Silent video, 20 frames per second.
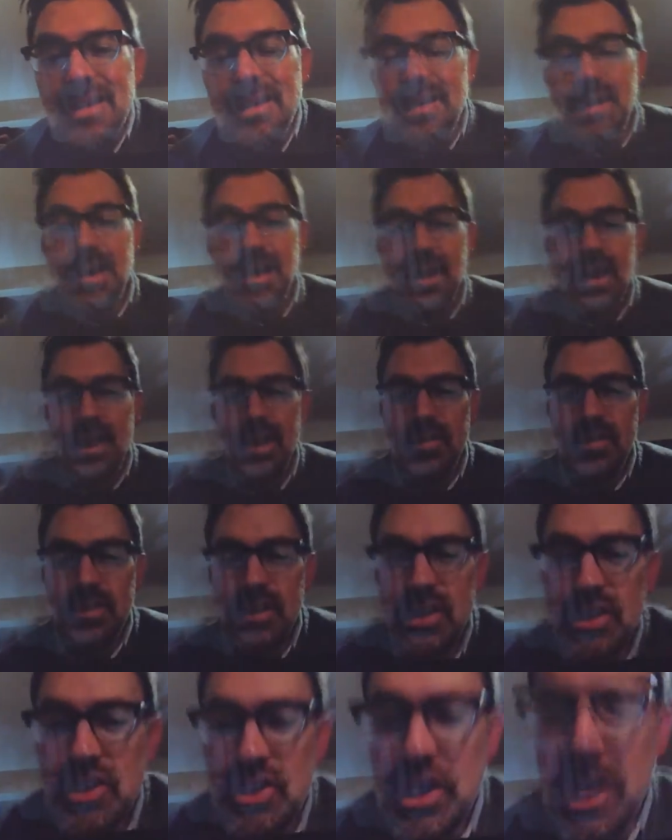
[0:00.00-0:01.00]
Yeah,
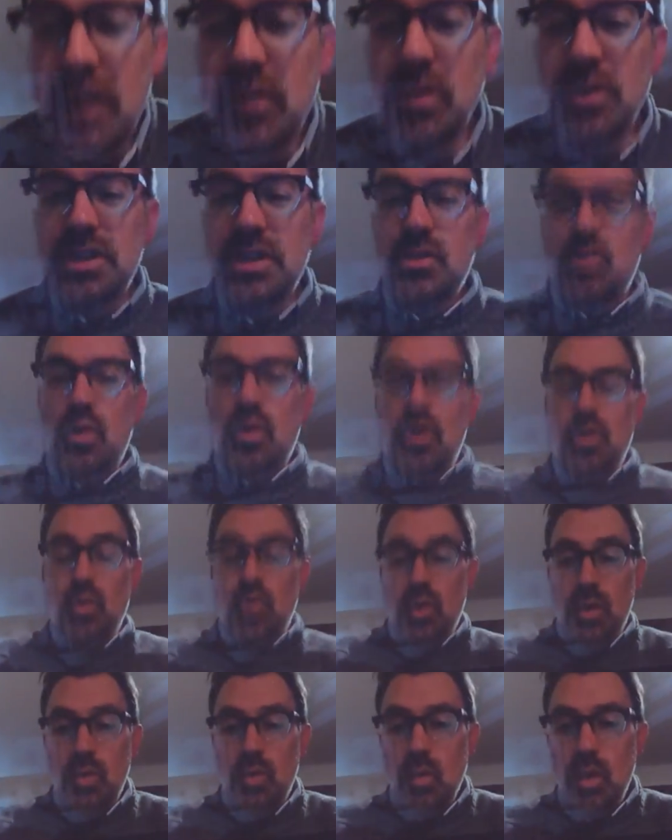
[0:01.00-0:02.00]
the generals in World
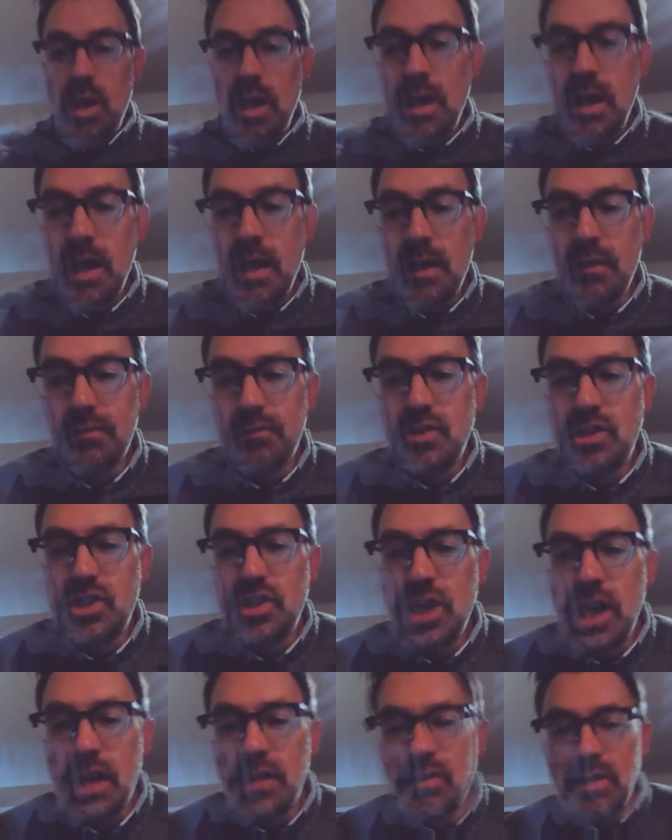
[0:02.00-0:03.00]
War I have
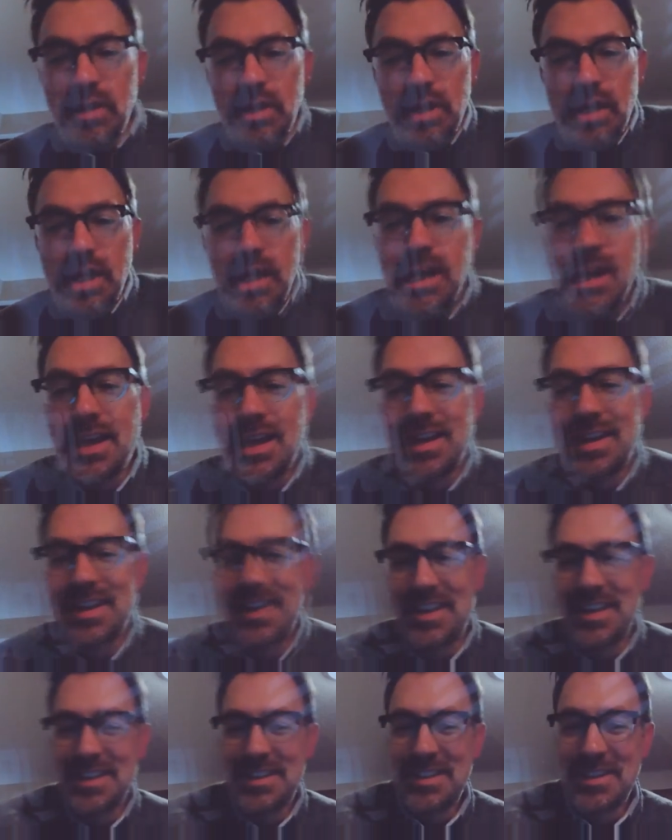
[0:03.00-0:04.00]
generally,
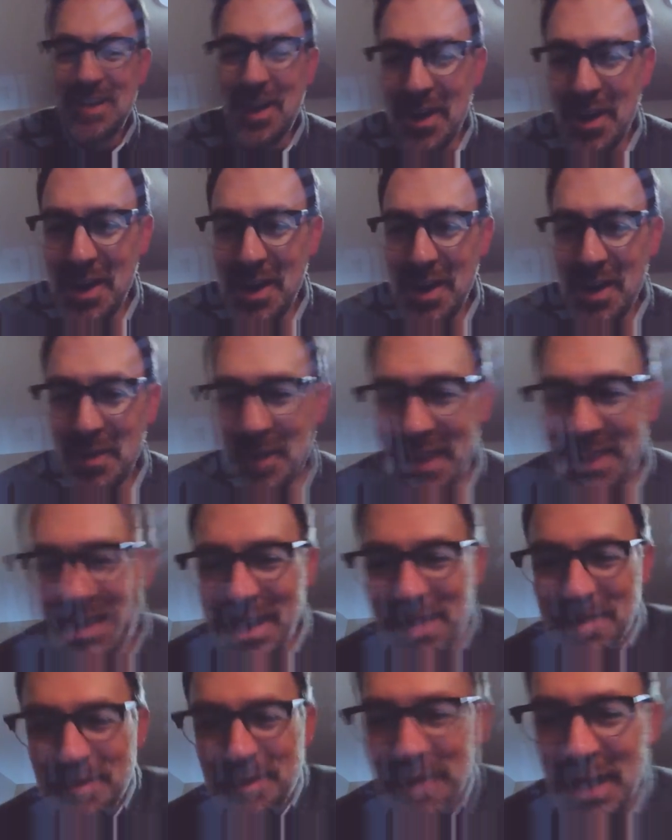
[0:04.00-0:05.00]
sorry about
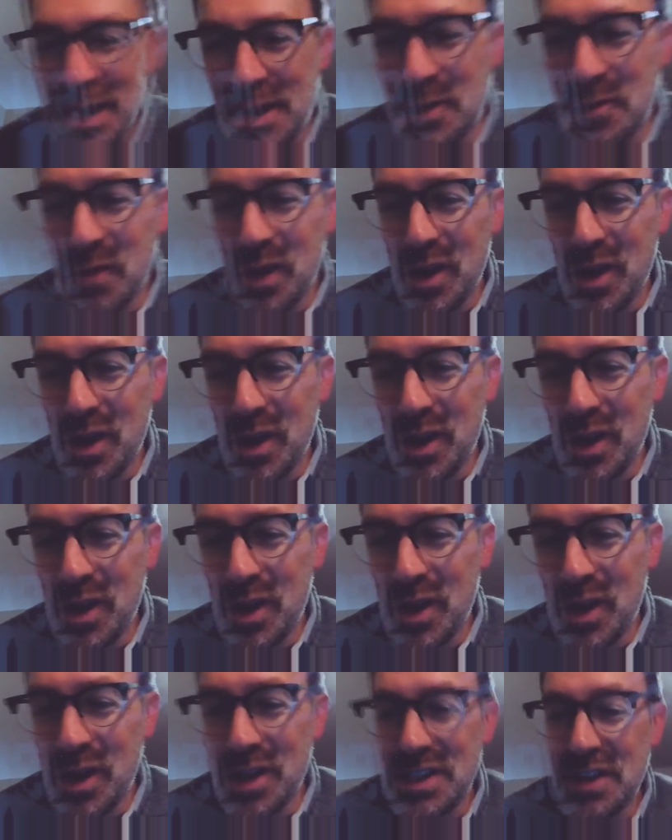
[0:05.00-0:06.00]
that play on words,
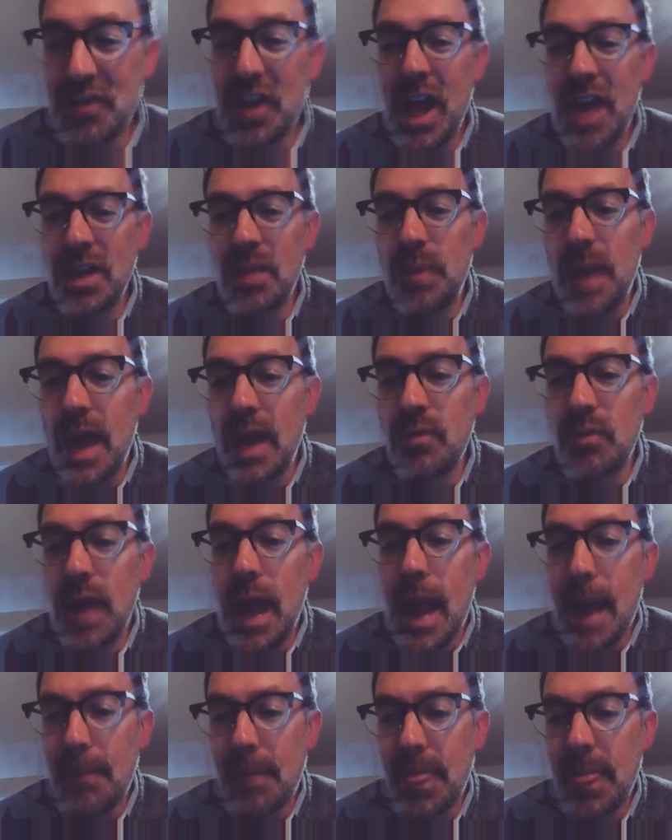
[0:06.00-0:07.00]
have gotten a
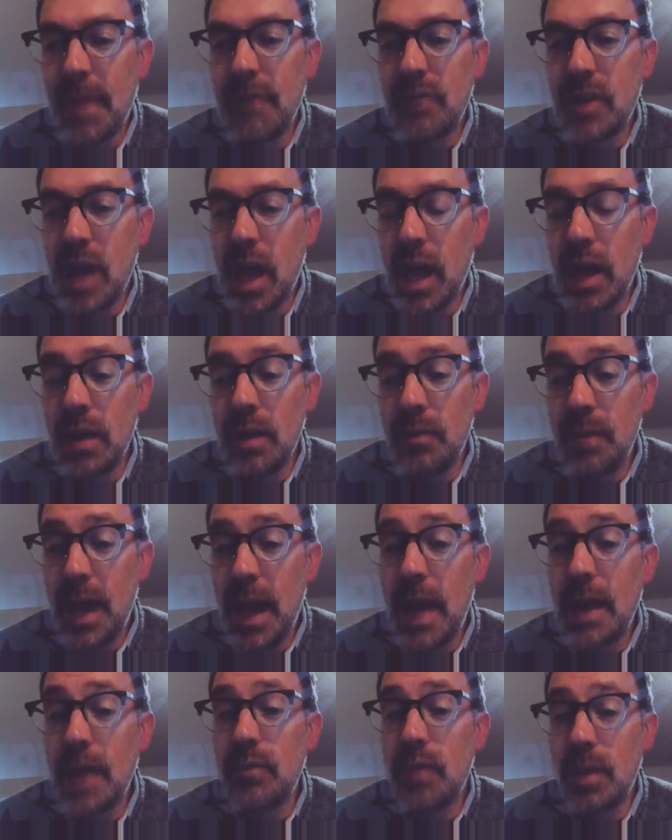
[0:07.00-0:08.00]
bad rap. They've
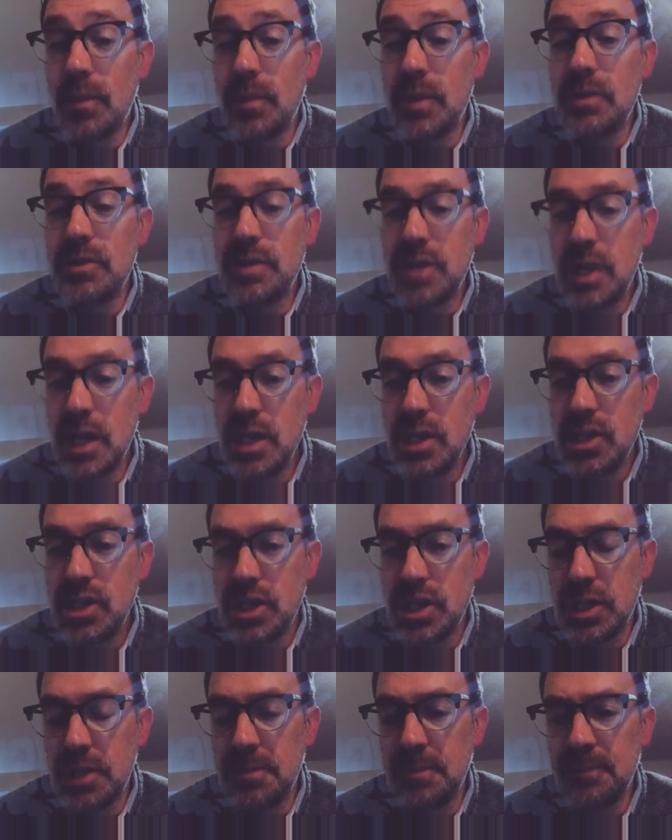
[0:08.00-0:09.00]
gotten a bad
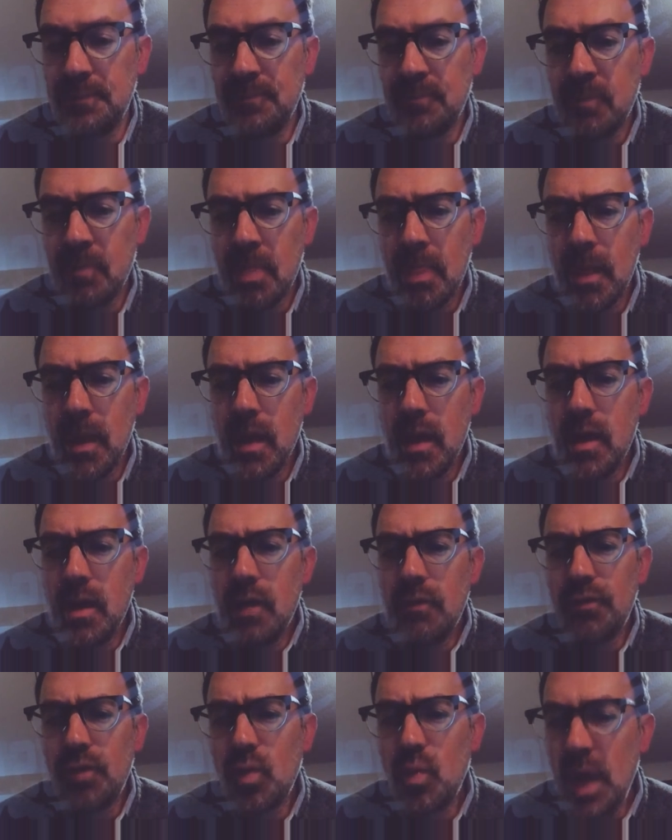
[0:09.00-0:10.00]
reputation
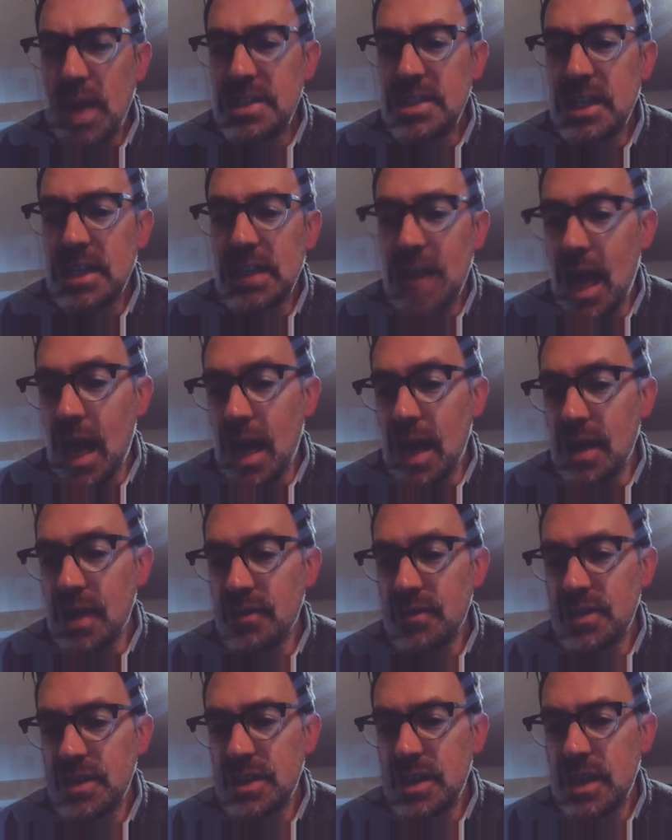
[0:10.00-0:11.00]
for wasting
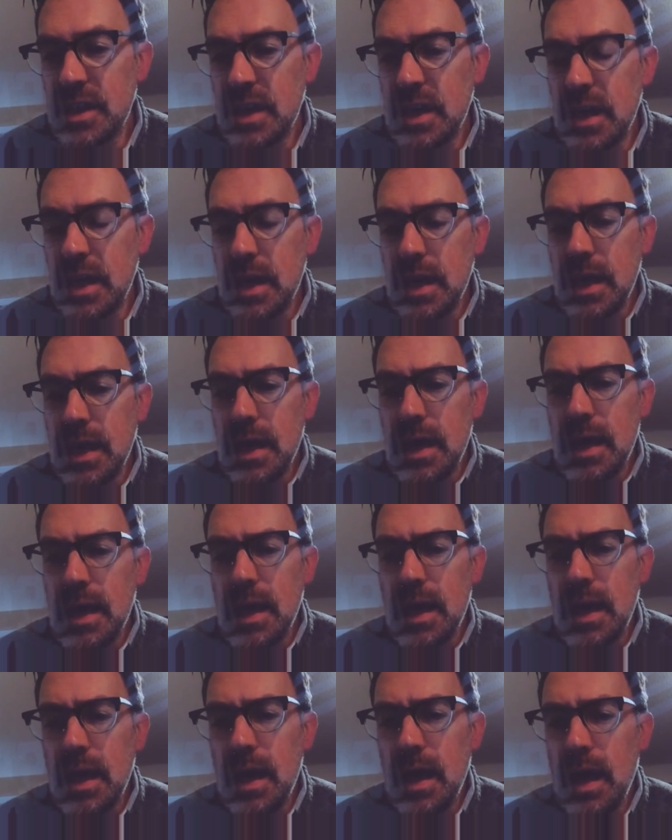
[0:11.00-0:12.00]
lives.
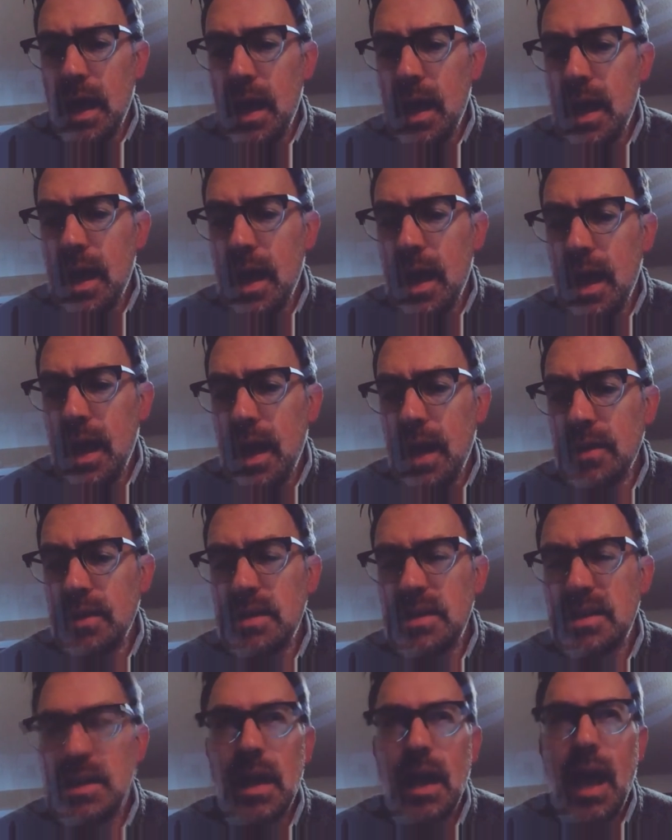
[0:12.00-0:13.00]

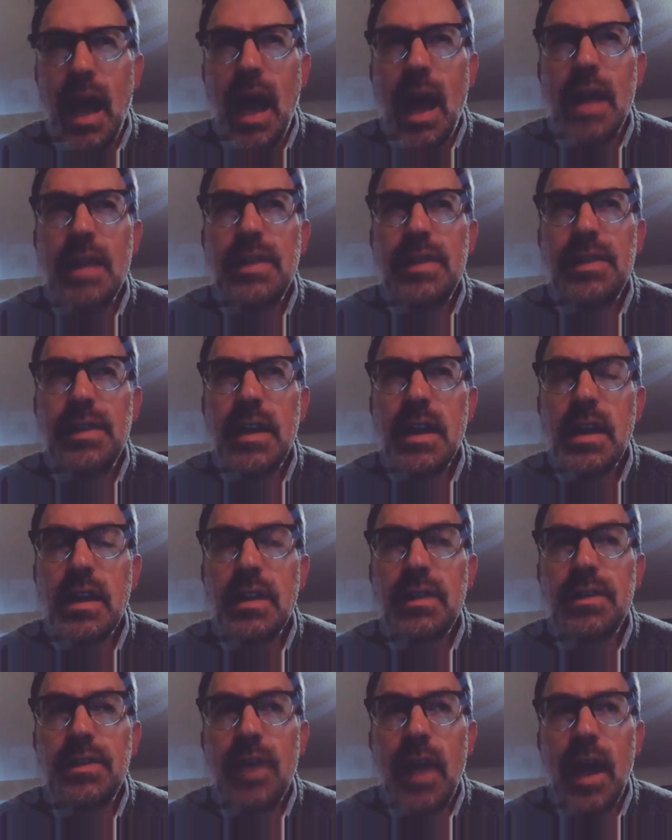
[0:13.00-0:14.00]
And I think
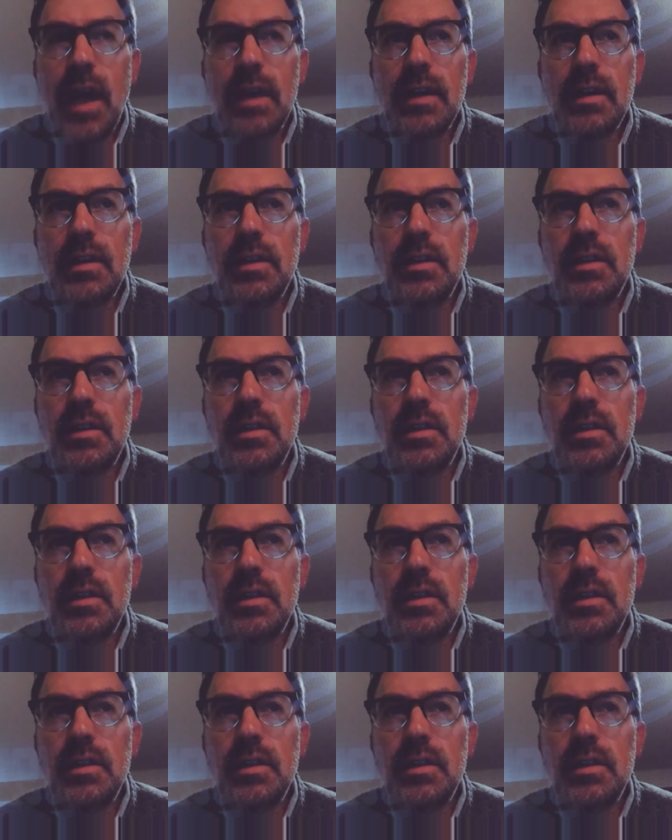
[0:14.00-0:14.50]
that